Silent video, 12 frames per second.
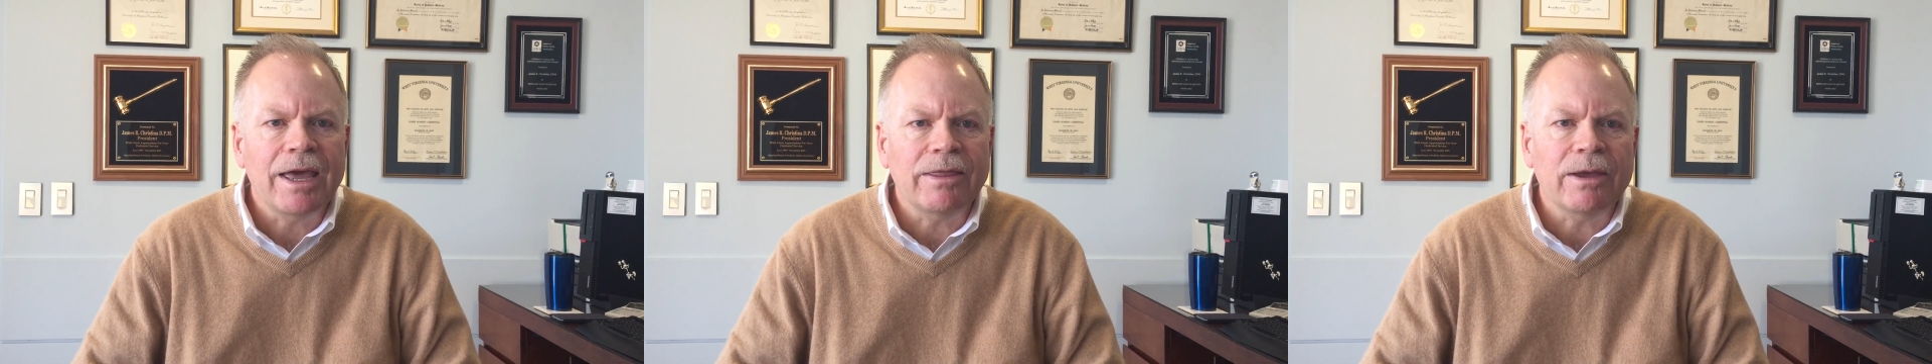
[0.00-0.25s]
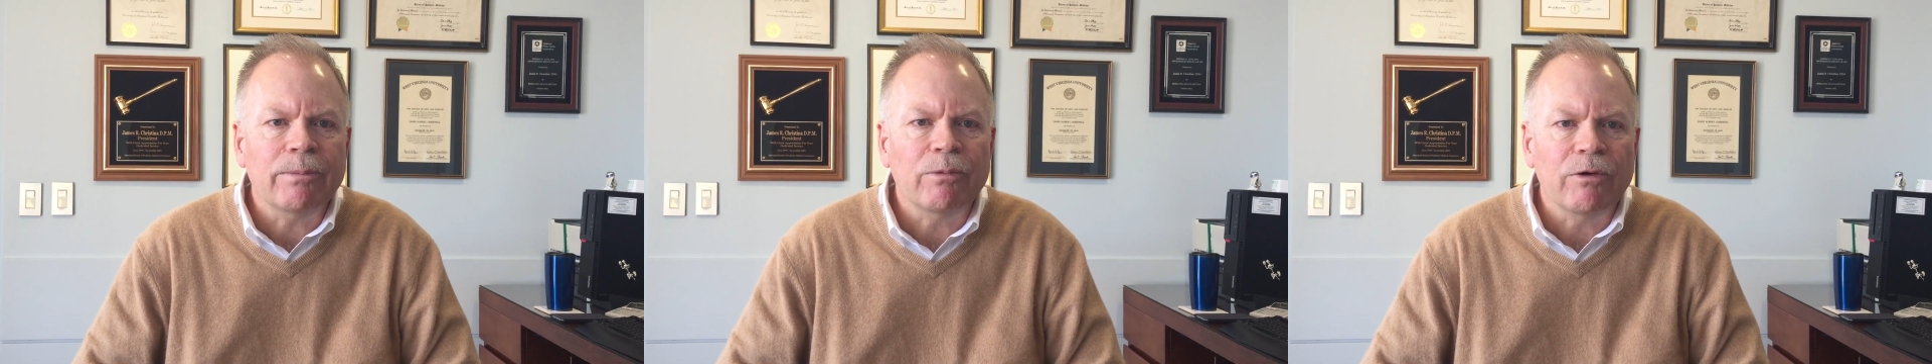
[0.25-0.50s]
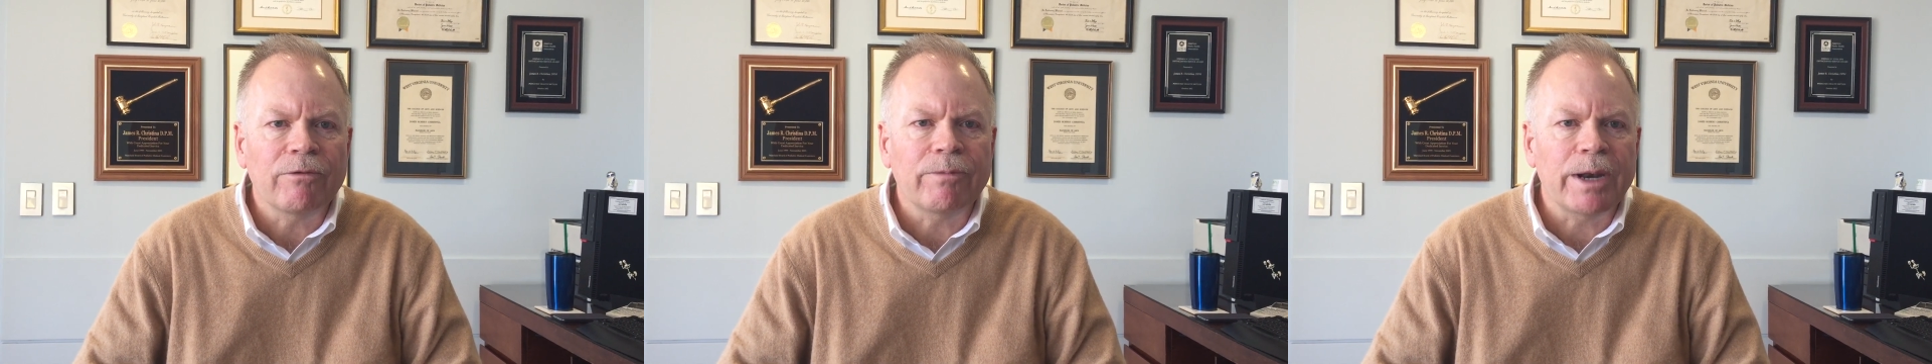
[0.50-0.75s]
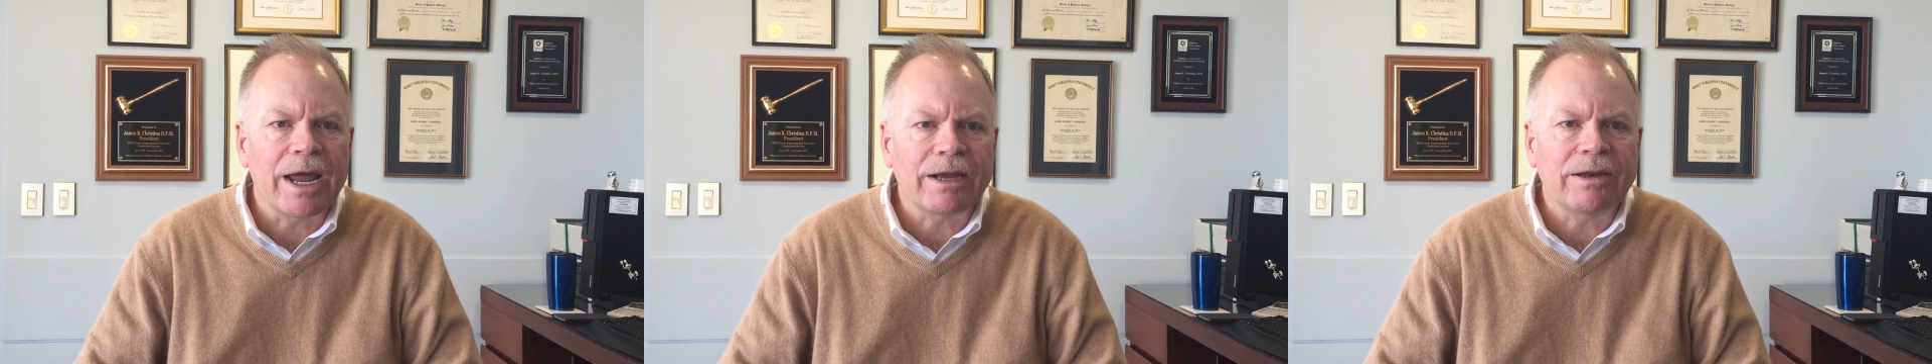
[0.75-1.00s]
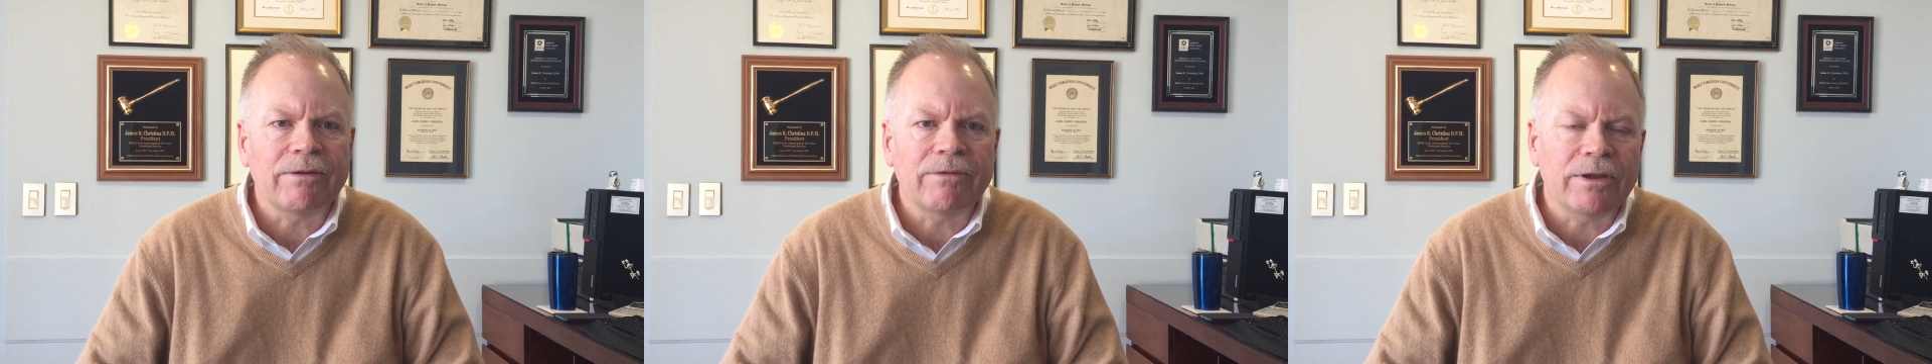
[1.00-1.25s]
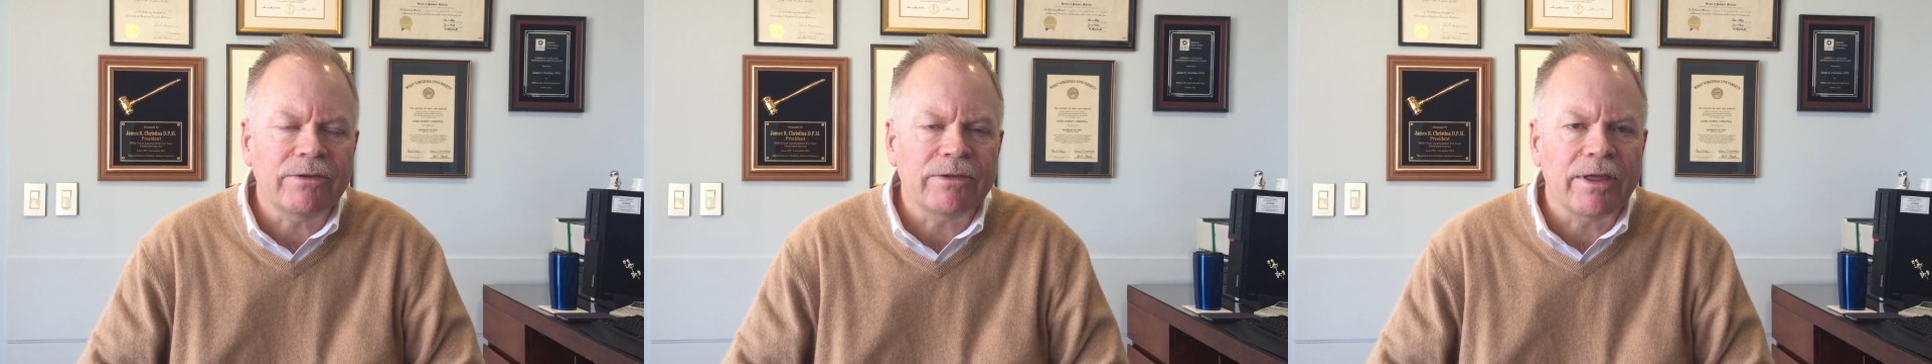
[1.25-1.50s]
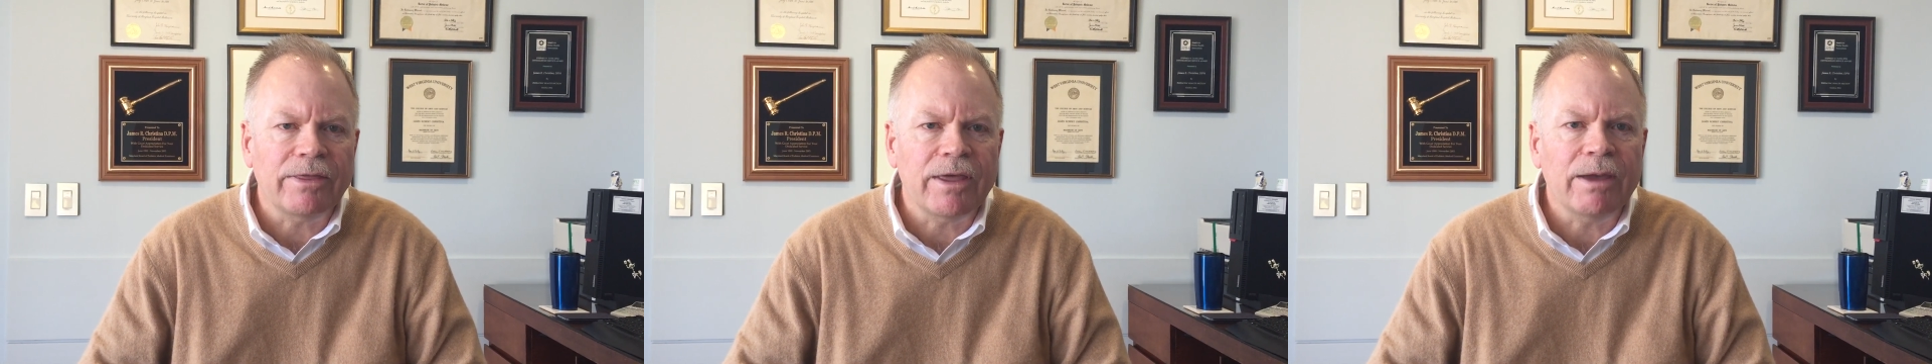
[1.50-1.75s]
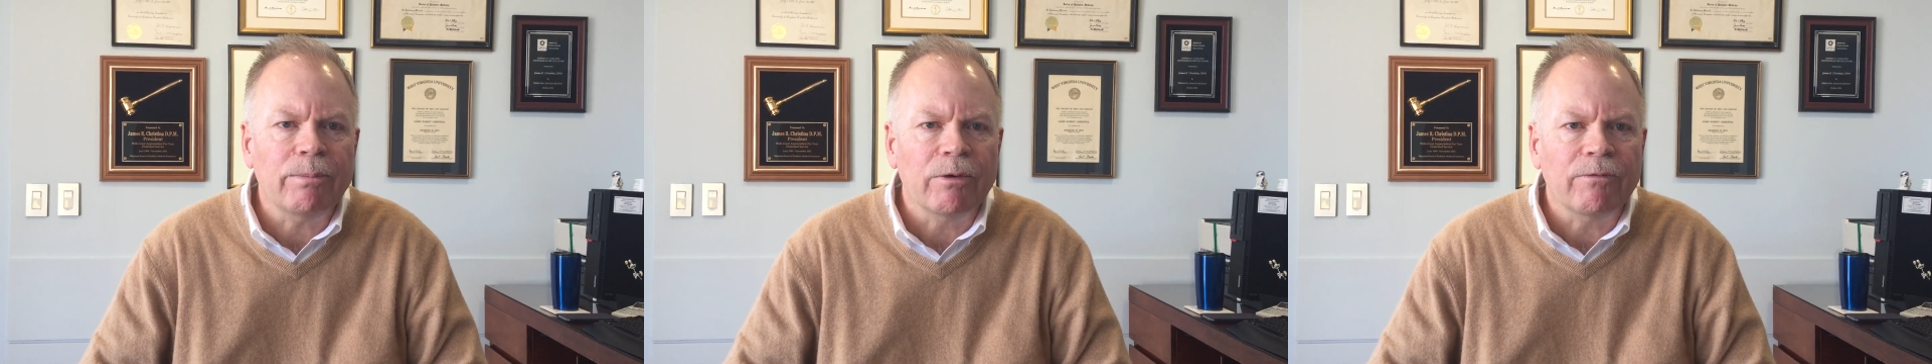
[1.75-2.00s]
and the improvement activities
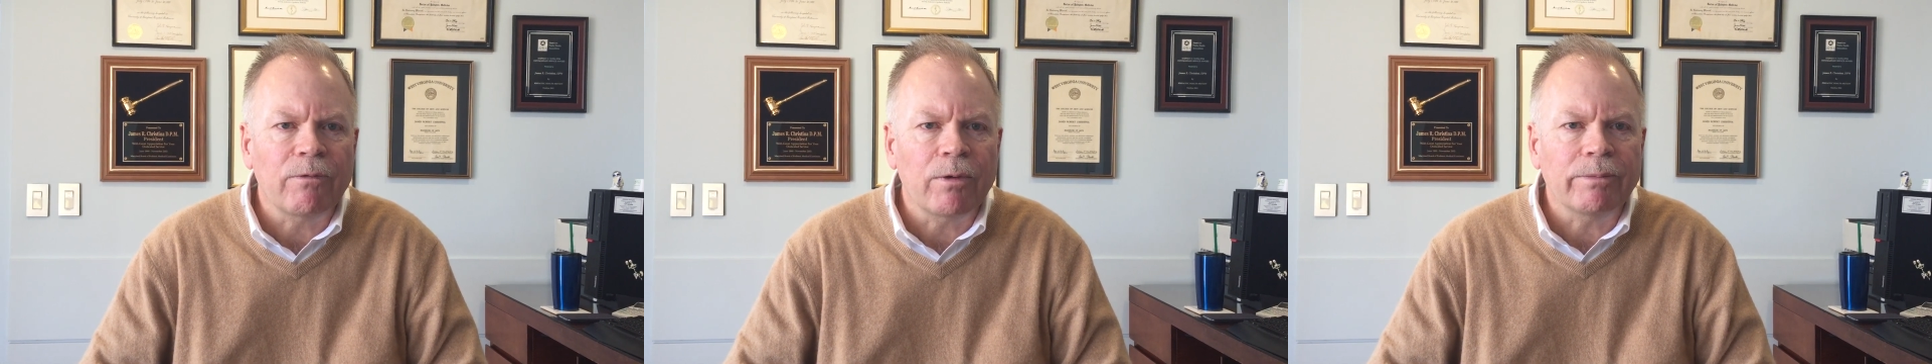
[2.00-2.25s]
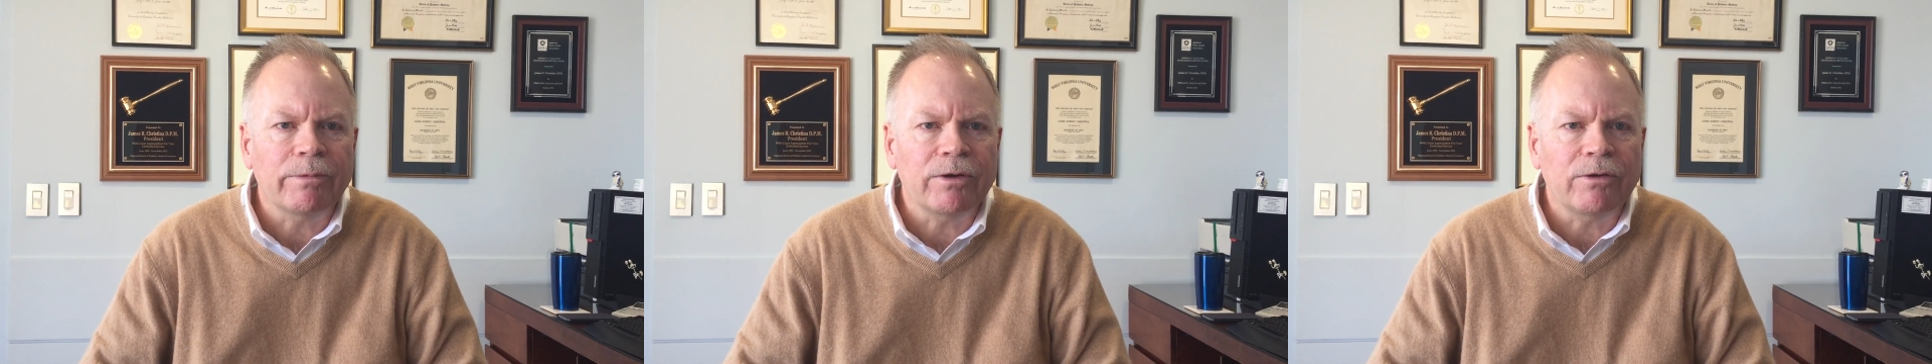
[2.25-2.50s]
that they performed